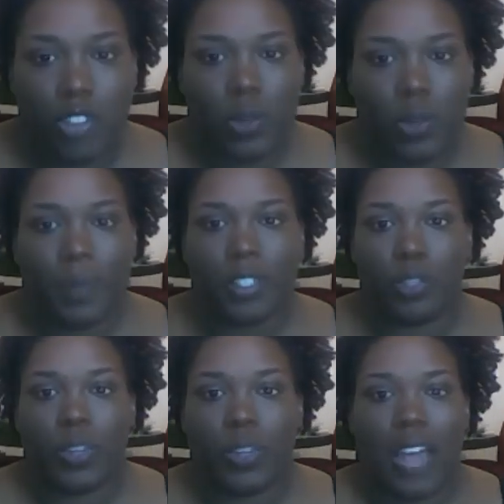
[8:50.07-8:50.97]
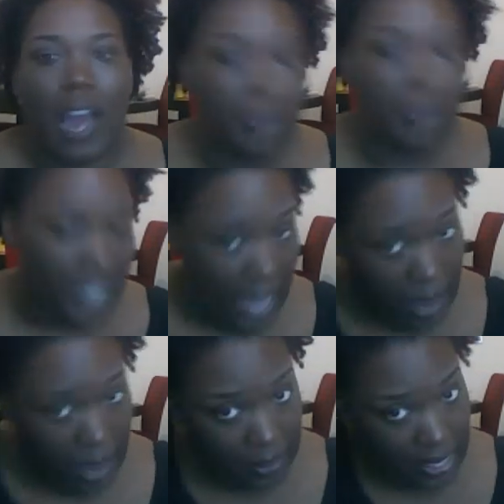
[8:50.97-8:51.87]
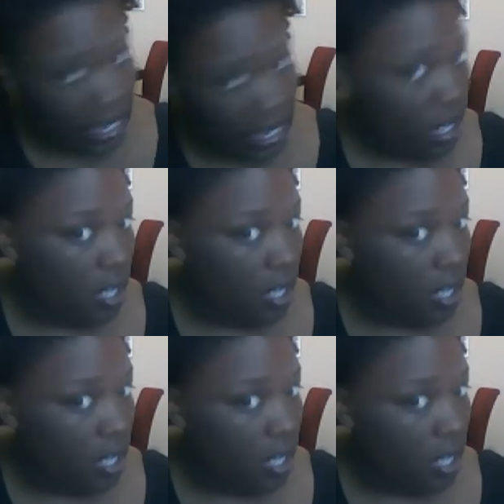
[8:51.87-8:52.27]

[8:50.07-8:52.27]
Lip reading: sure what I'm going to do with it. I'm tempted